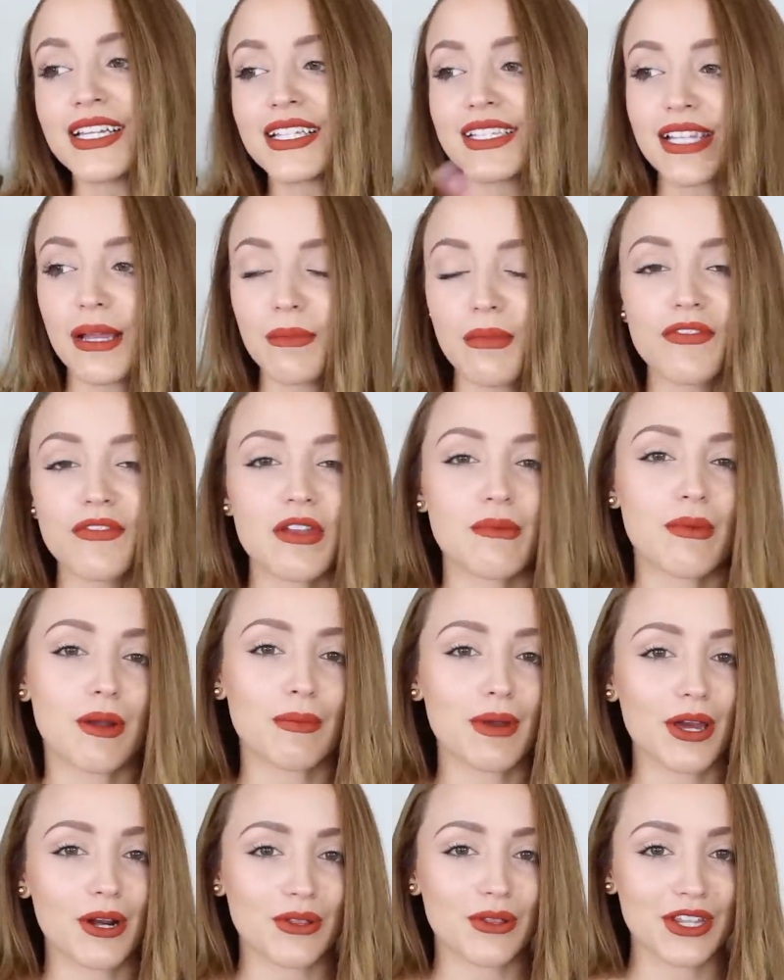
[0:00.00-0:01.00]
Some of them are
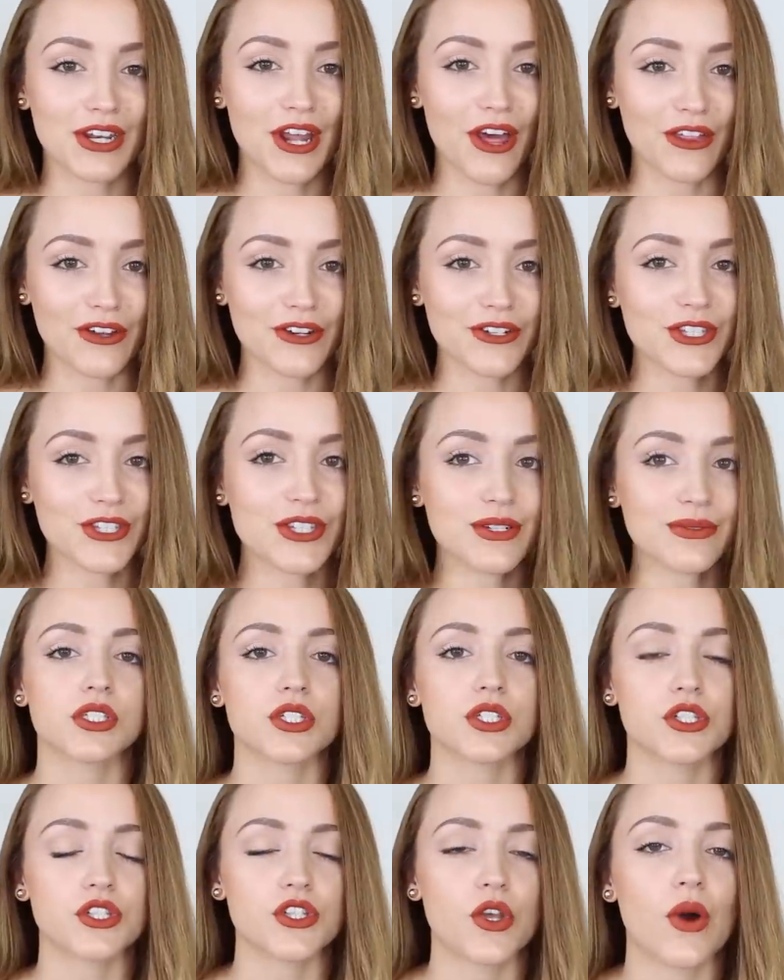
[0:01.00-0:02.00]
better than others.
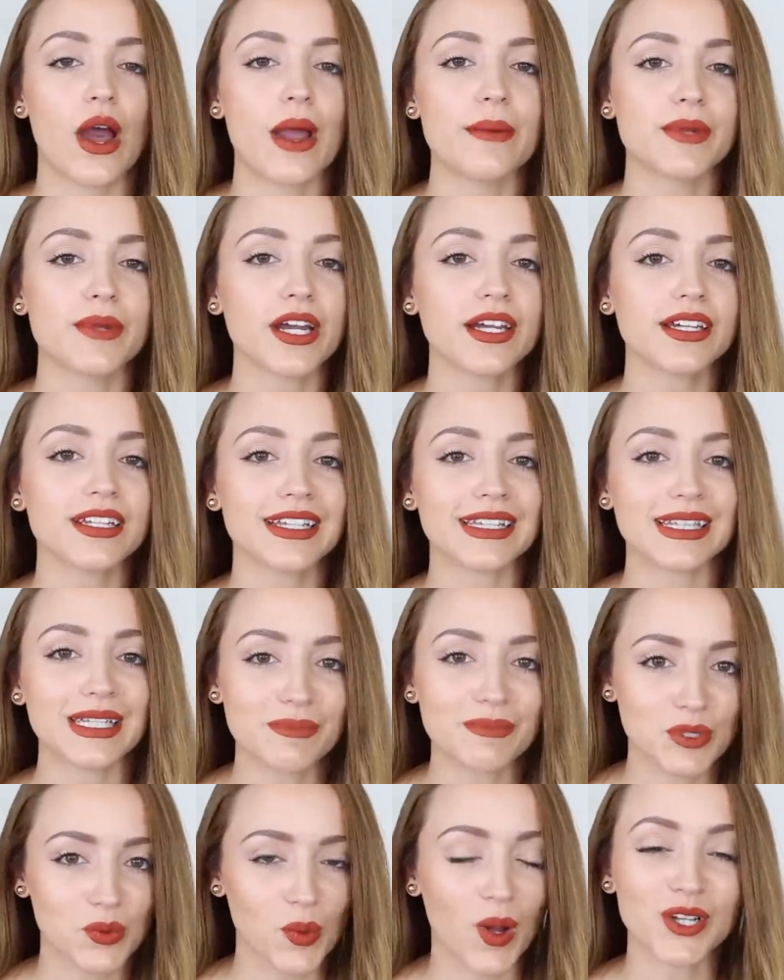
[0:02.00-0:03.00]
So I'm not gonna
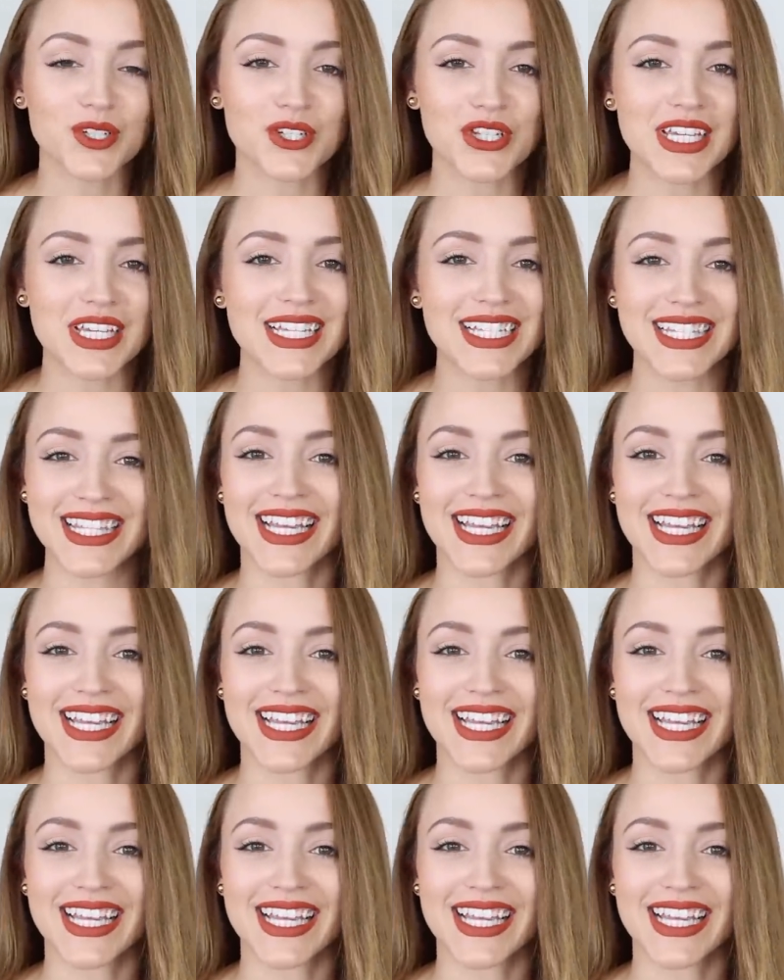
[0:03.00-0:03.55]
lip swatch these